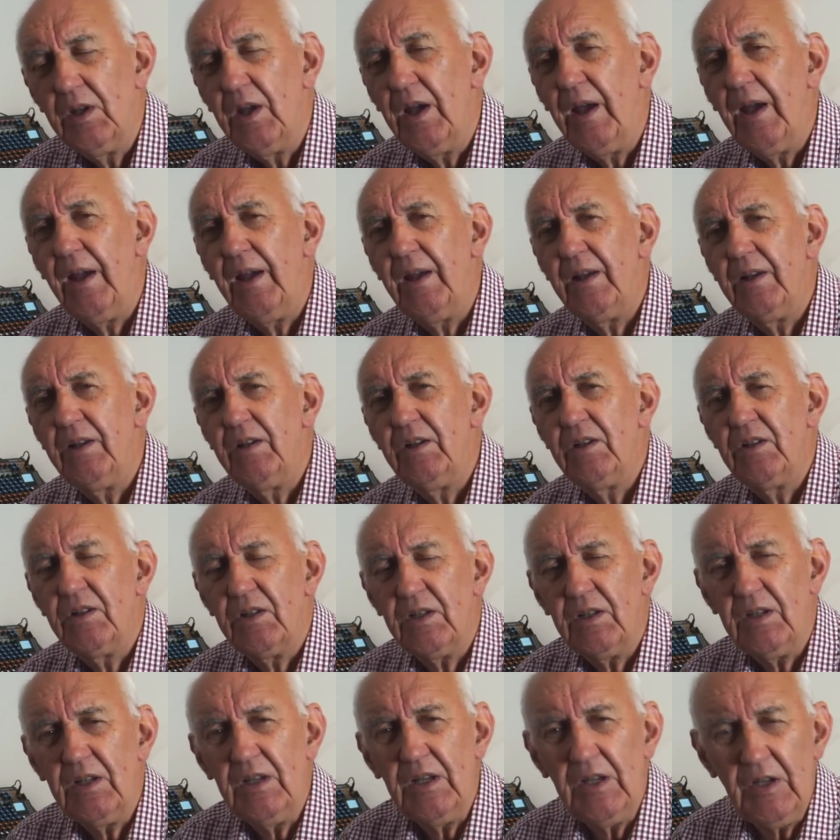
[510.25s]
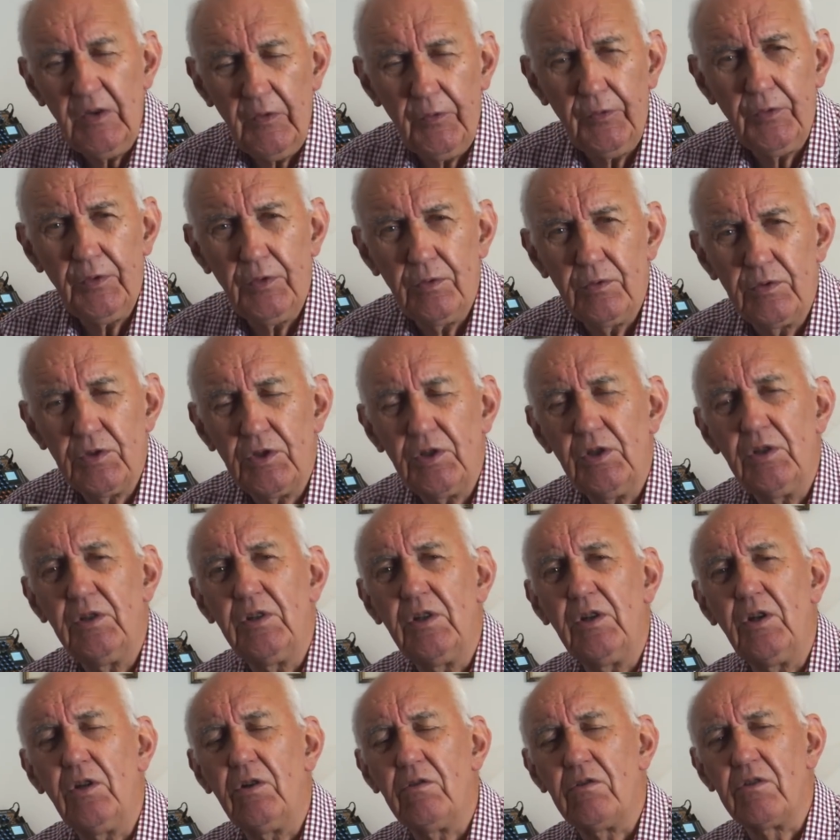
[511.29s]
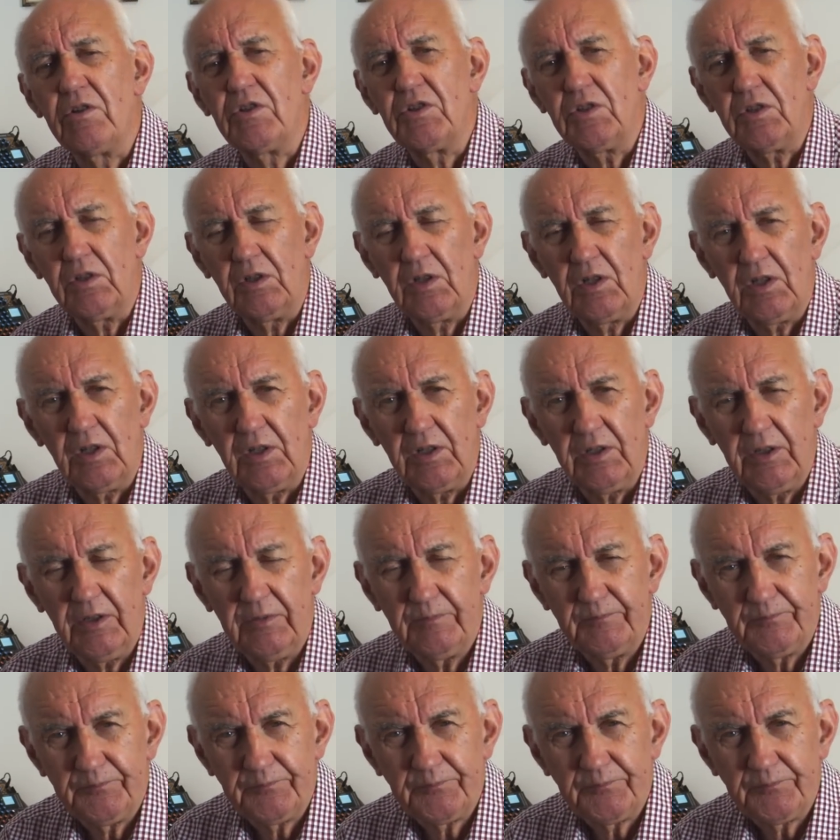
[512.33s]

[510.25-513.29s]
and if you turn it horizontally